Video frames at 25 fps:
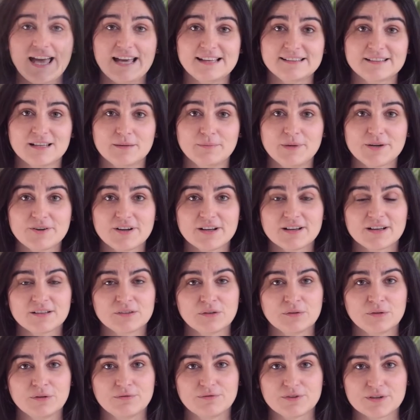At
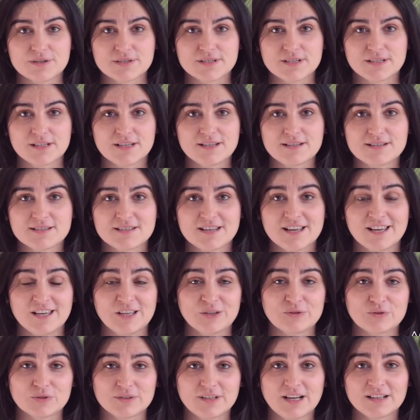American universities,
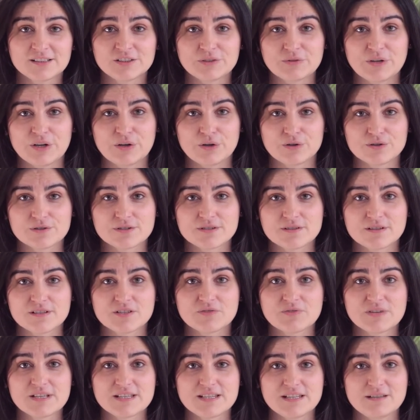introductory
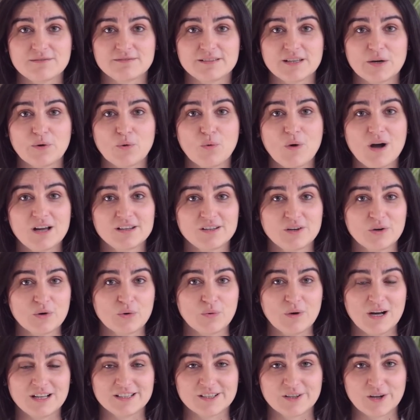courses receive the
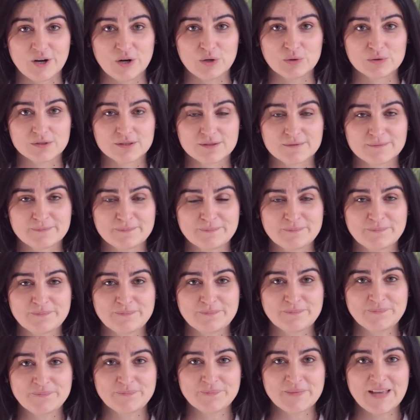101 code.
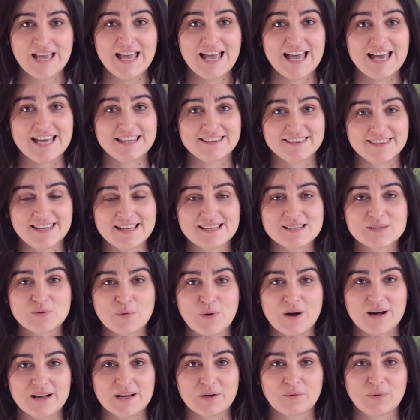And that's
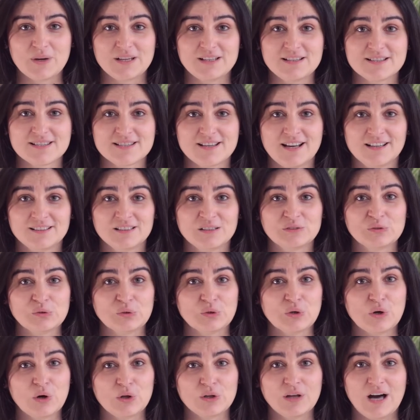why we decided to
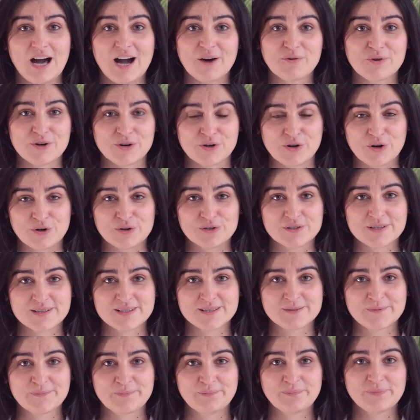call our
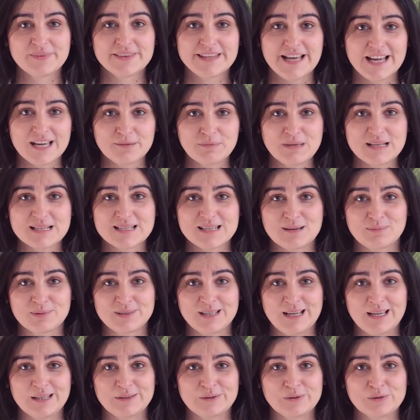course Timing
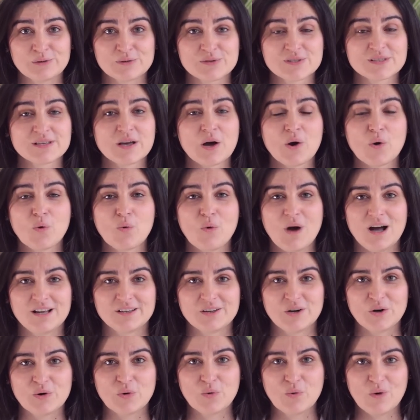Subtitles
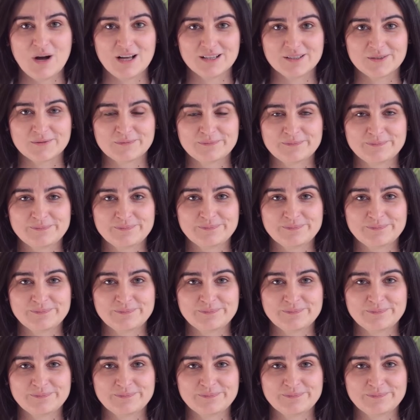101.